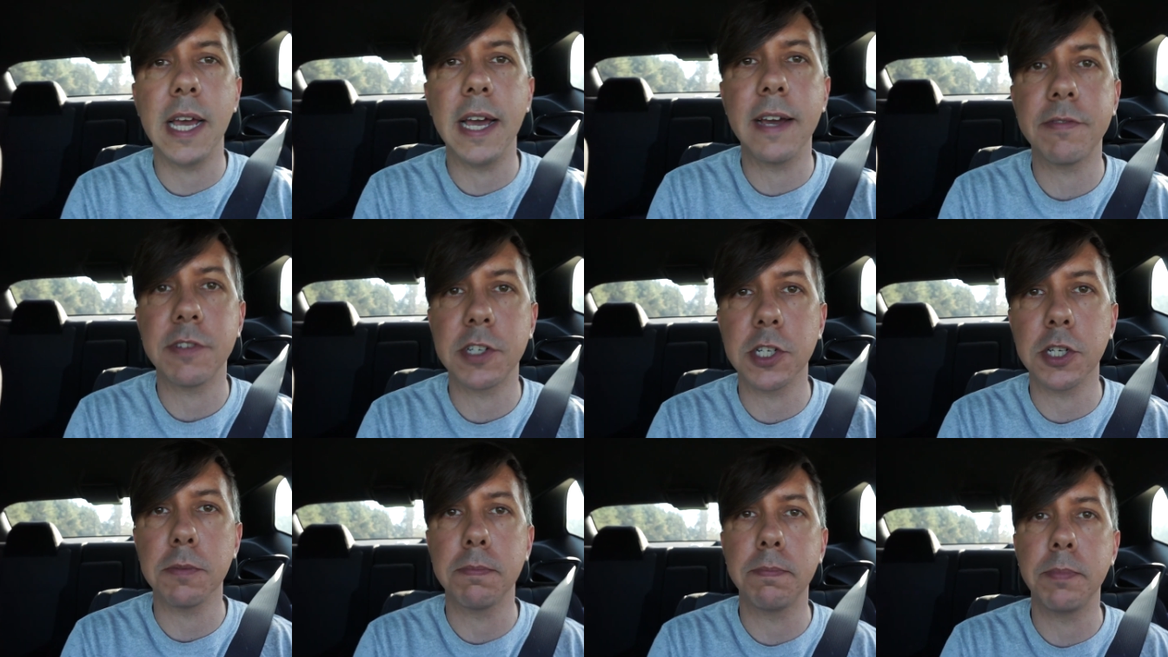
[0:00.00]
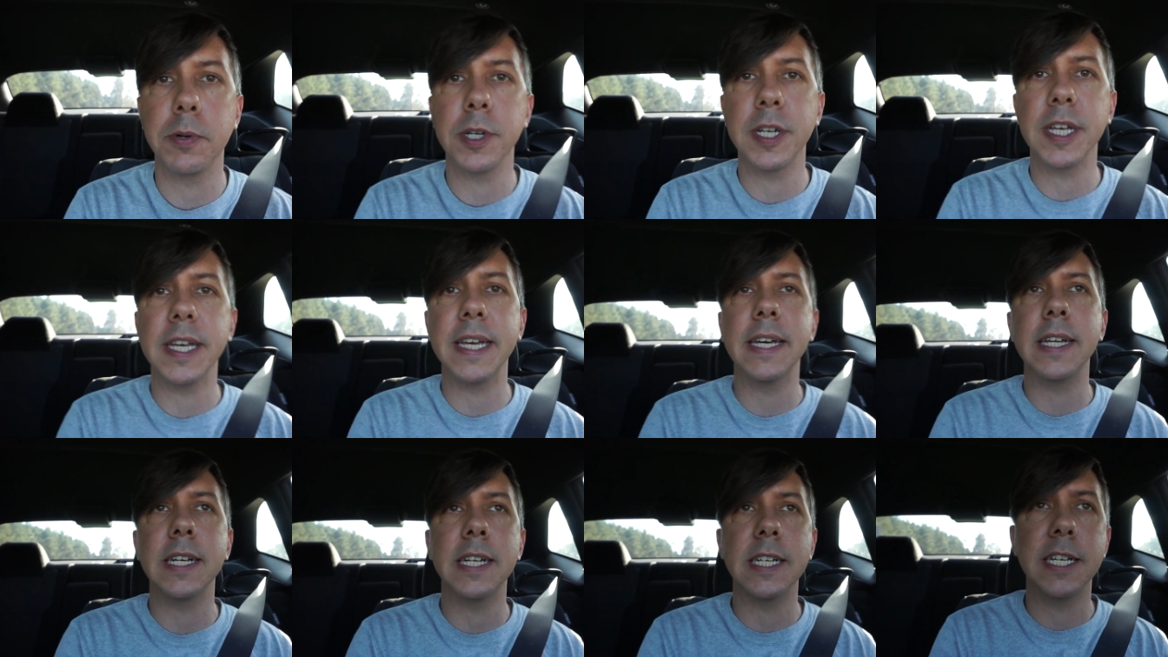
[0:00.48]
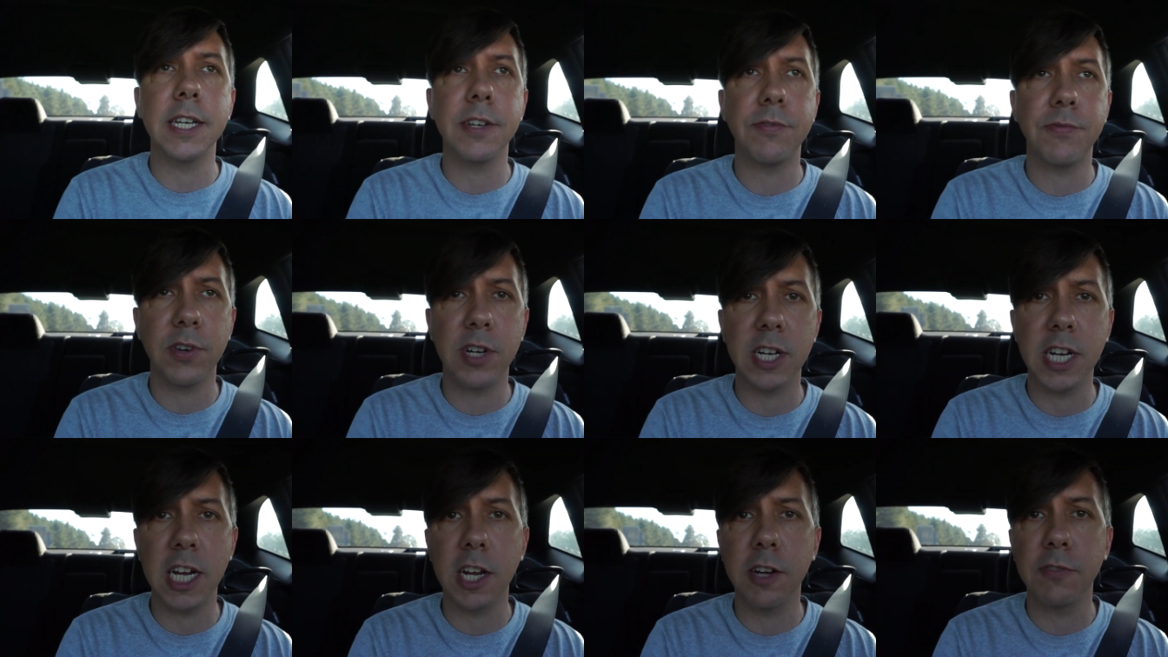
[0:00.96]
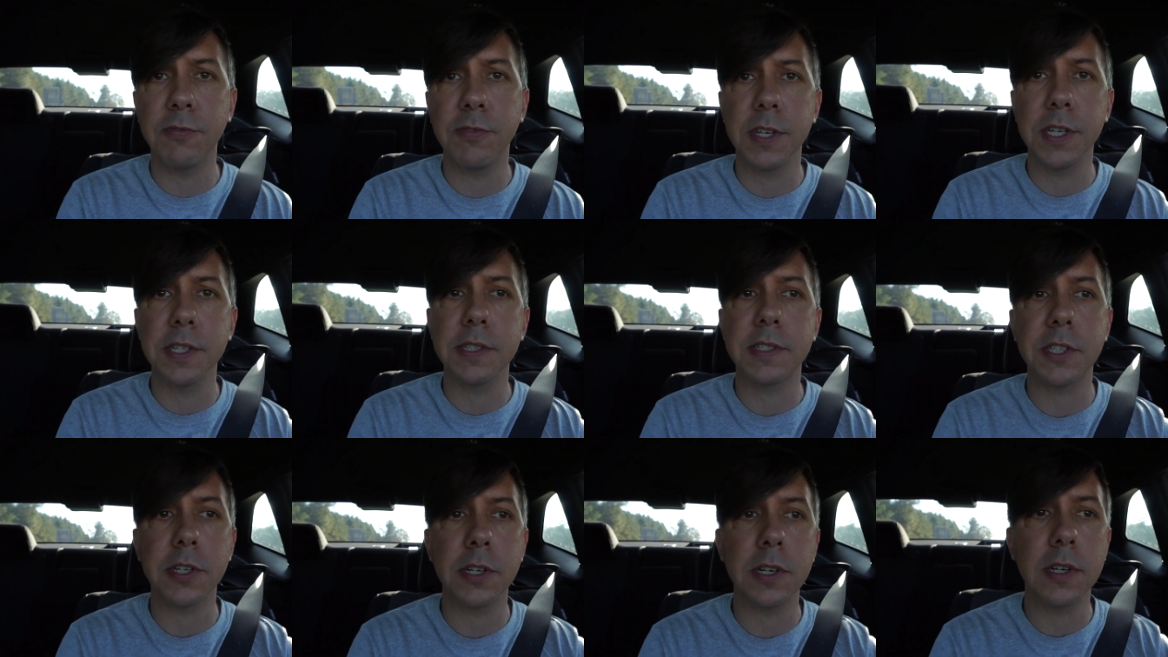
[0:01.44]
after putting in a different air
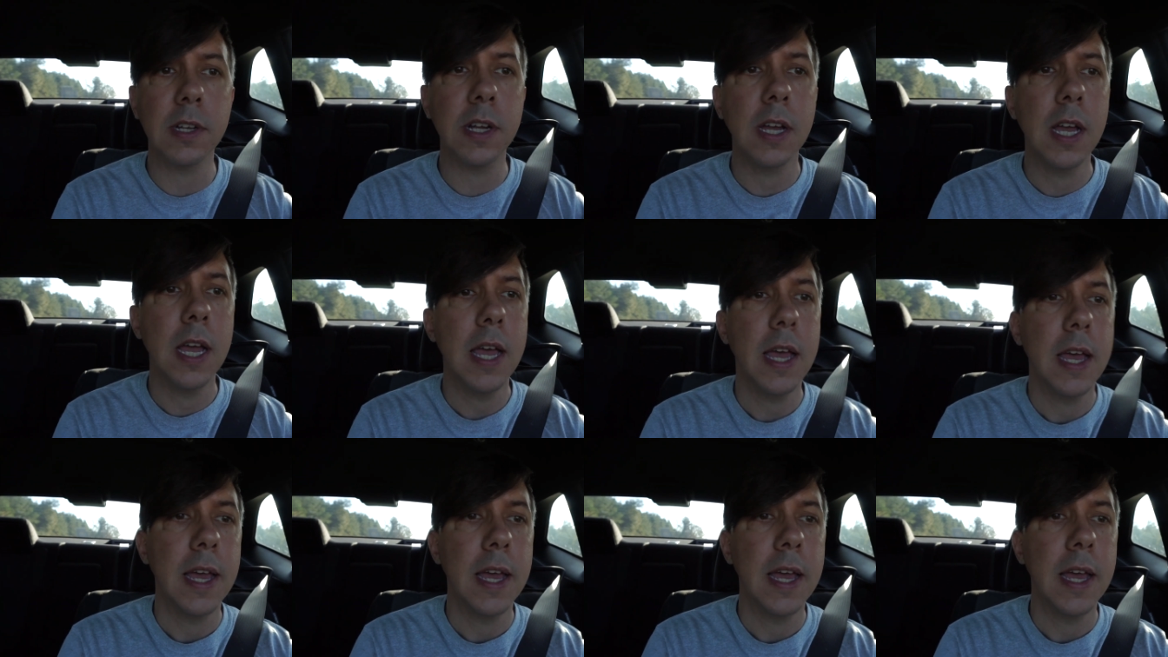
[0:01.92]
filter